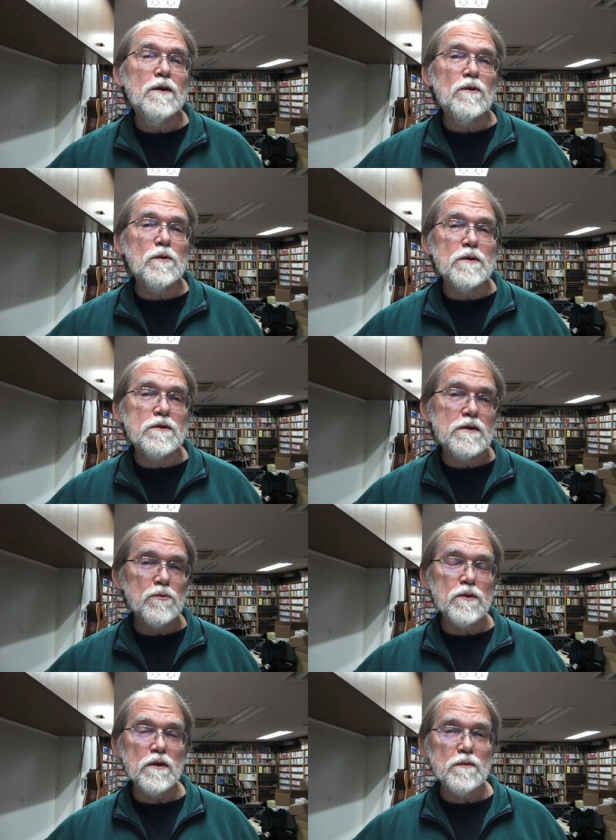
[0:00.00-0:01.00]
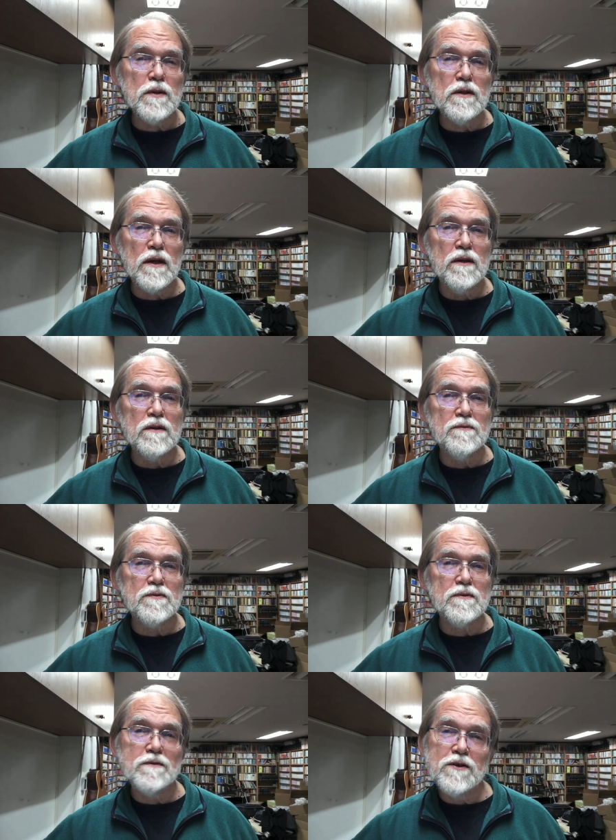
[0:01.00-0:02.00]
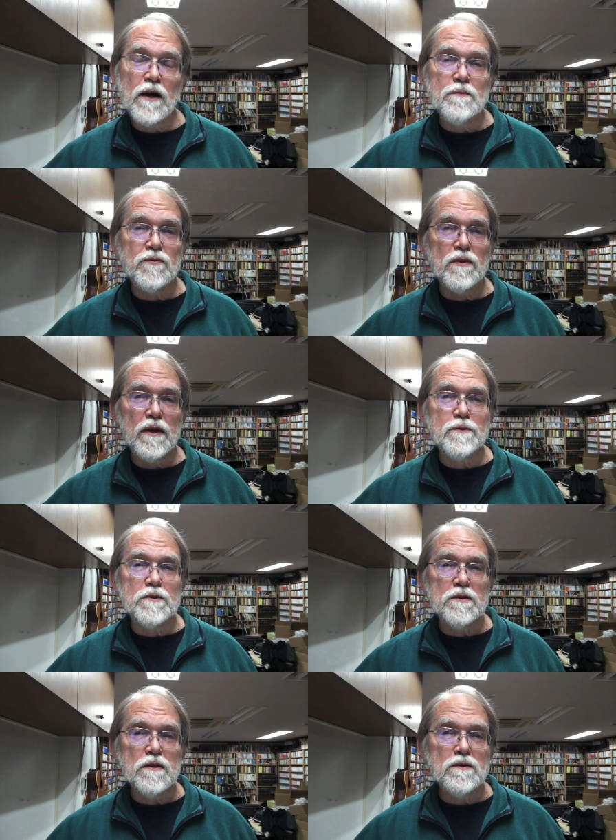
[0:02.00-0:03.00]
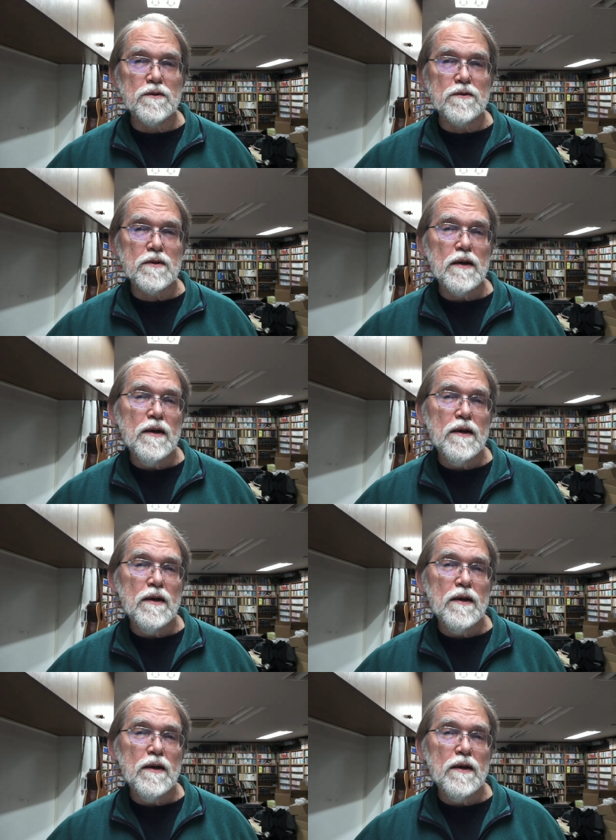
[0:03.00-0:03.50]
Well, will this mean the end of jobs for language teachers?